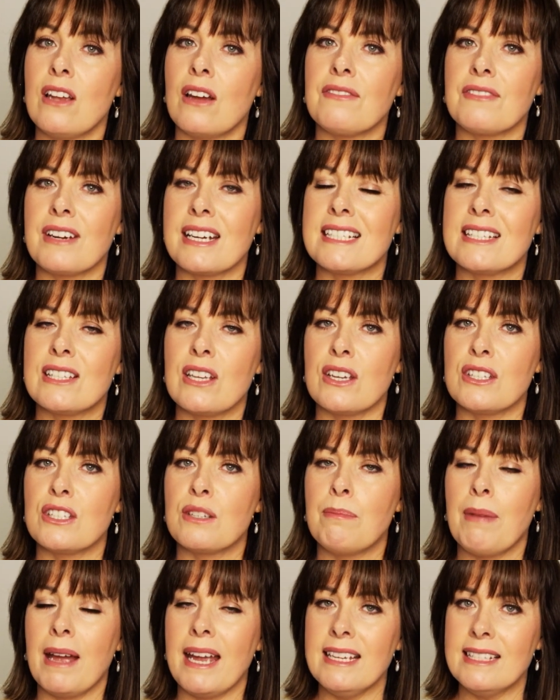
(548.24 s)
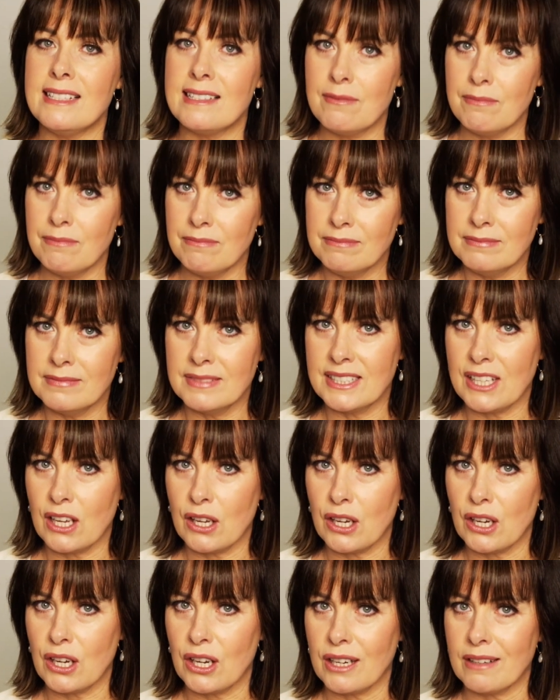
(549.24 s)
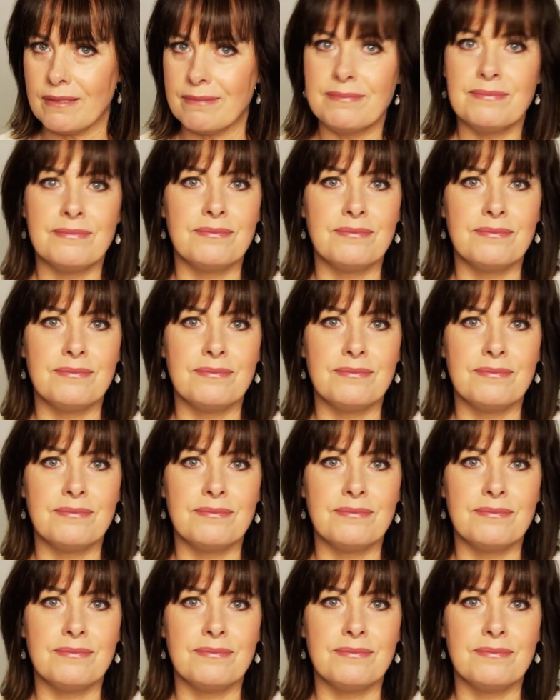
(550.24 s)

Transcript: not research-based, so